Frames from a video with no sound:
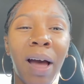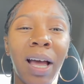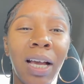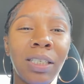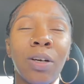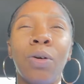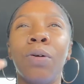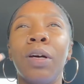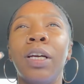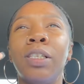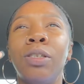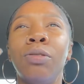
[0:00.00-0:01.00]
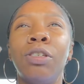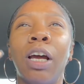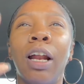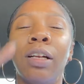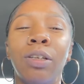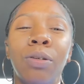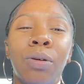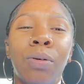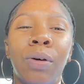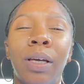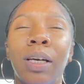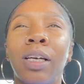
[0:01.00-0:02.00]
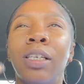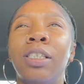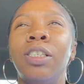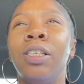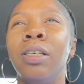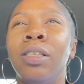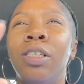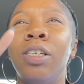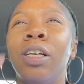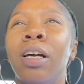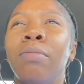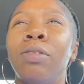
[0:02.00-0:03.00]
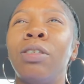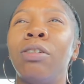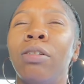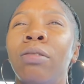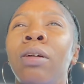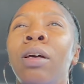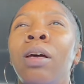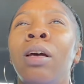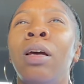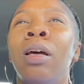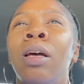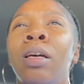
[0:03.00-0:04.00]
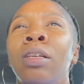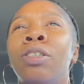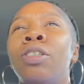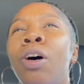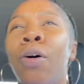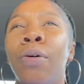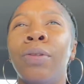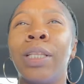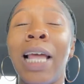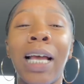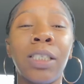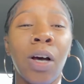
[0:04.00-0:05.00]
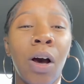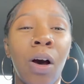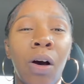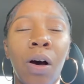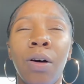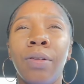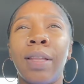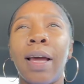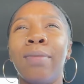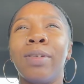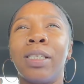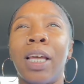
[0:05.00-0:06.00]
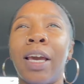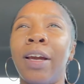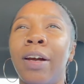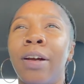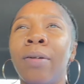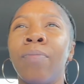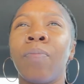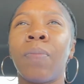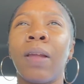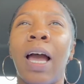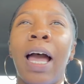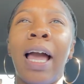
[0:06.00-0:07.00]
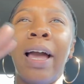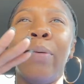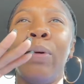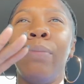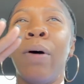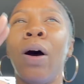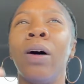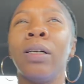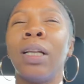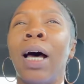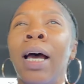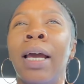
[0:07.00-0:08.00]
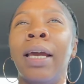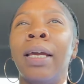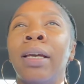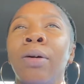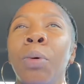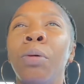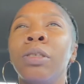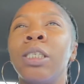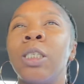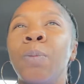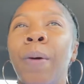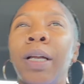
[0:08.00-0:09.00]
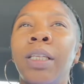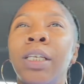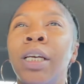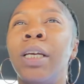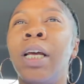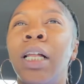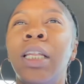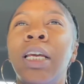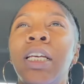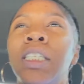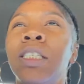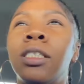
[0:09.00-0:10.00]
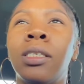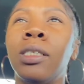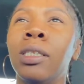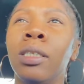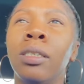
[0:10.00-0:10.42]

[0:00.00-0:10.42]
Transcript: cousin Koya too. Shout out to you, Koya, because she she comes through. So that's all that was there. I had we bought like we was expecting at least